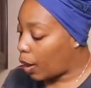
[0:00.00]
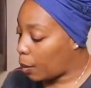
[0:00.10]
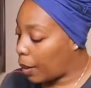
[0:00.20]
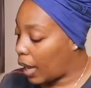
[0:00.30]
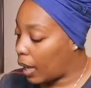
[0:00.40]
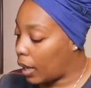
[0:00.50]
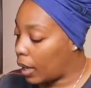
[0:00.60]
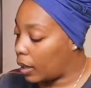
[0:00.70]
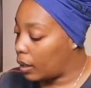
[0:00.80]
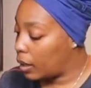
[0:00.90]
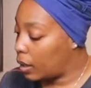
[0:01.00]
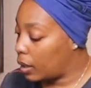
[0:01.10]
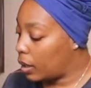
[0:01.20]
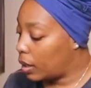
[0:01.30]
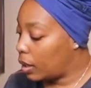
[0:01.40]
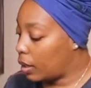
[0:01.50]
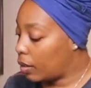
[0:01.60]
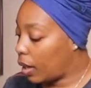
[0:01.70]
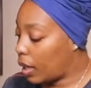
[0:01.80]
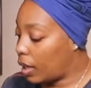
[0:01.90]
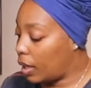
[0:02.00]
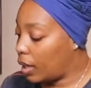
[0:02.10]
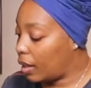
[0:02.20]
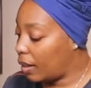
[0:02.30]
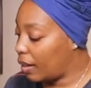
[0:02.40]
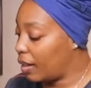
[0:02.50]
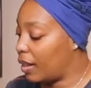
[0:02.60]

our pan right here.